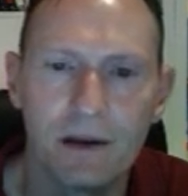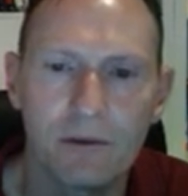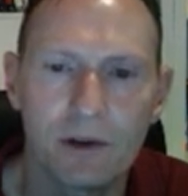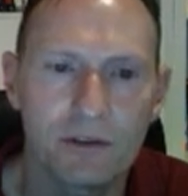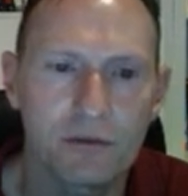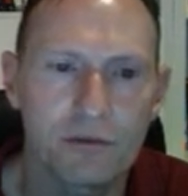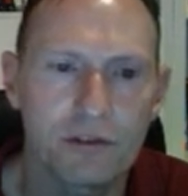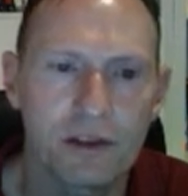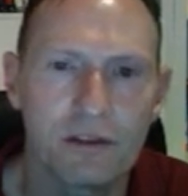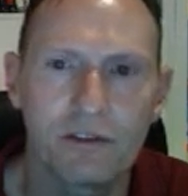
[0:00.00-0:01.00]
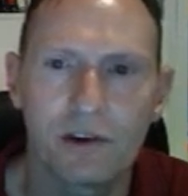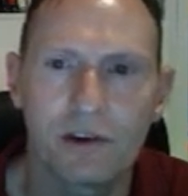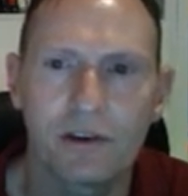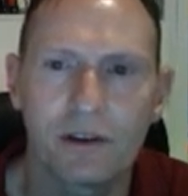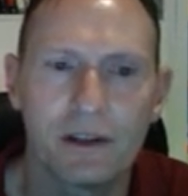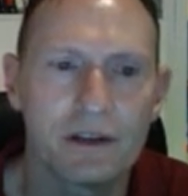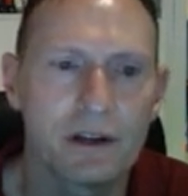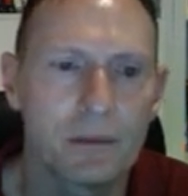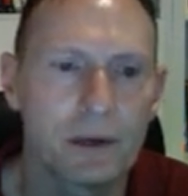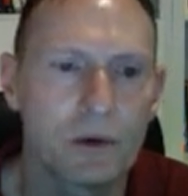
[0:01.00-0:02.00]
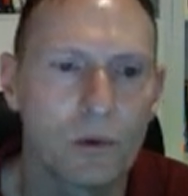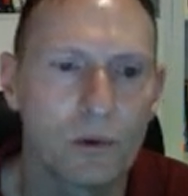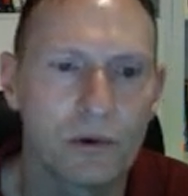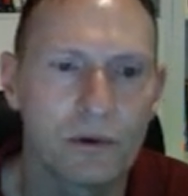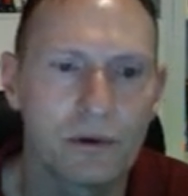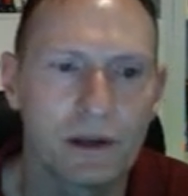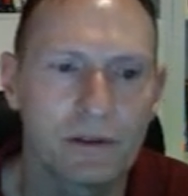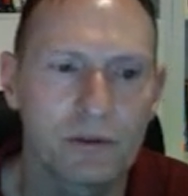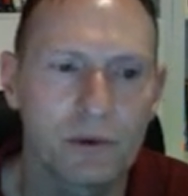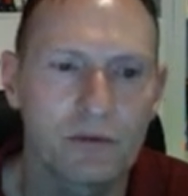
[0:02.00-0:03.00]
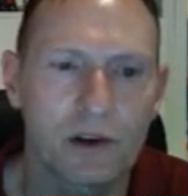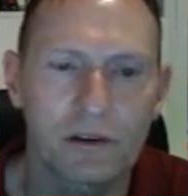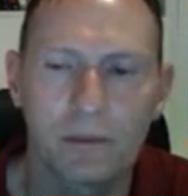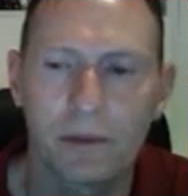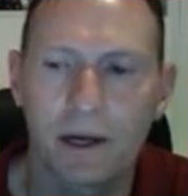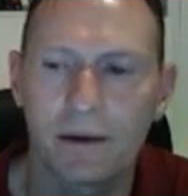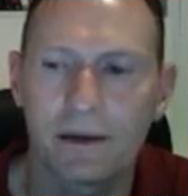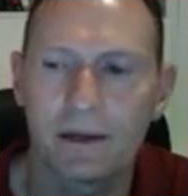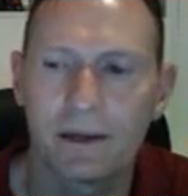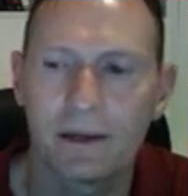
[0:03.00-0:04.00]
Everyone else receives their incoming order, as we've talked about,